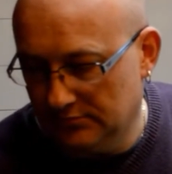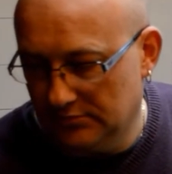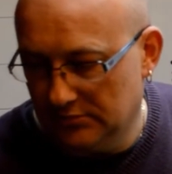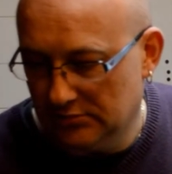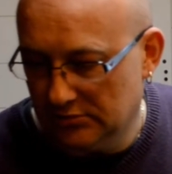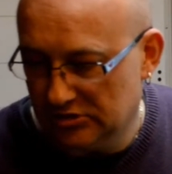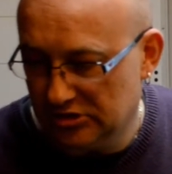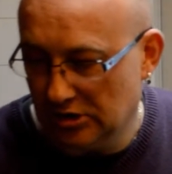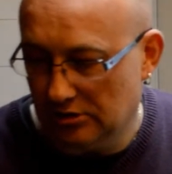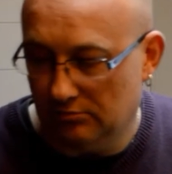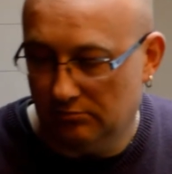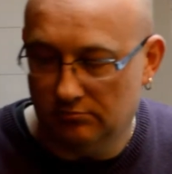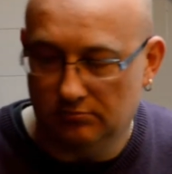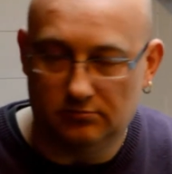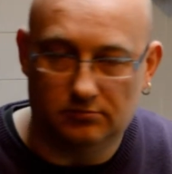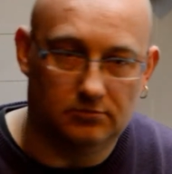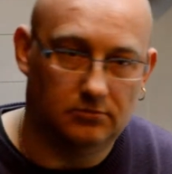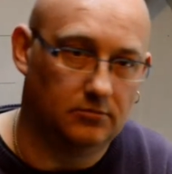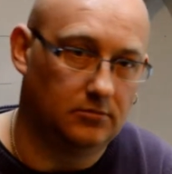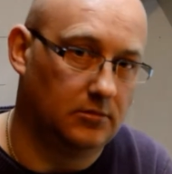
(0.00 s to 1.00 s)
So,
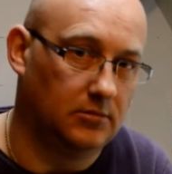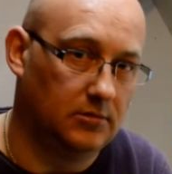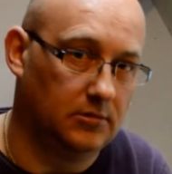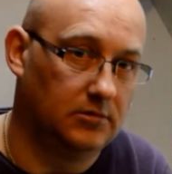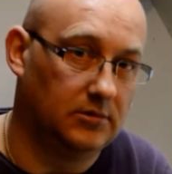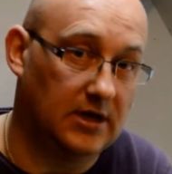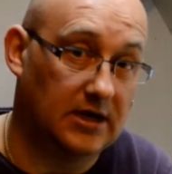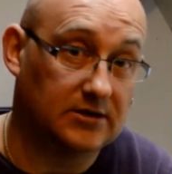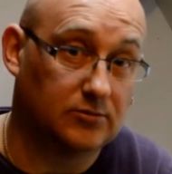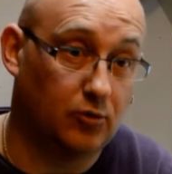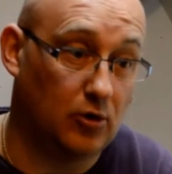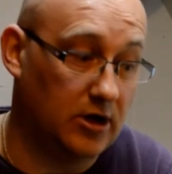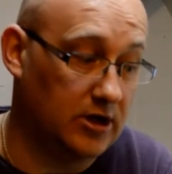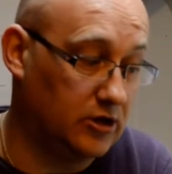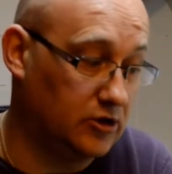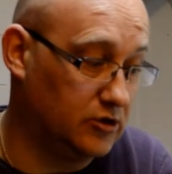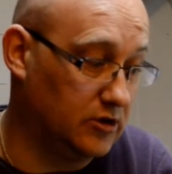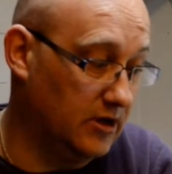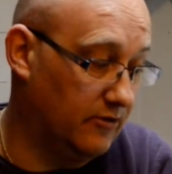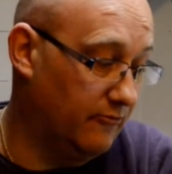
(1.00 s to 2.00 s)
that's why you
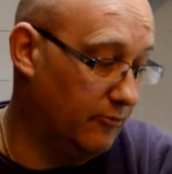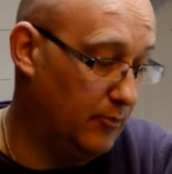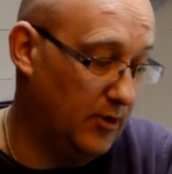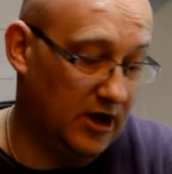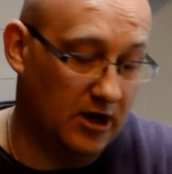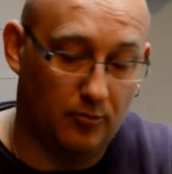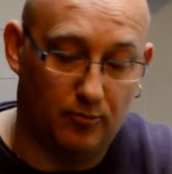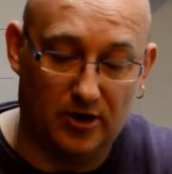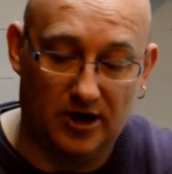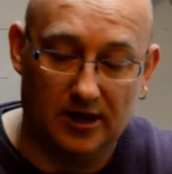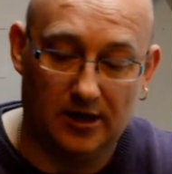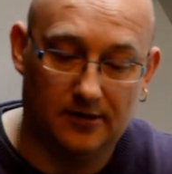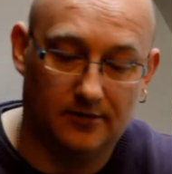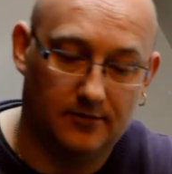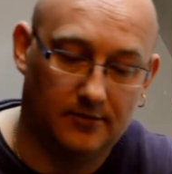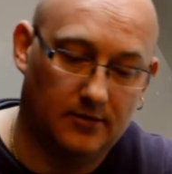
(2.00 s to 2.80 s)
should have a bigger palette.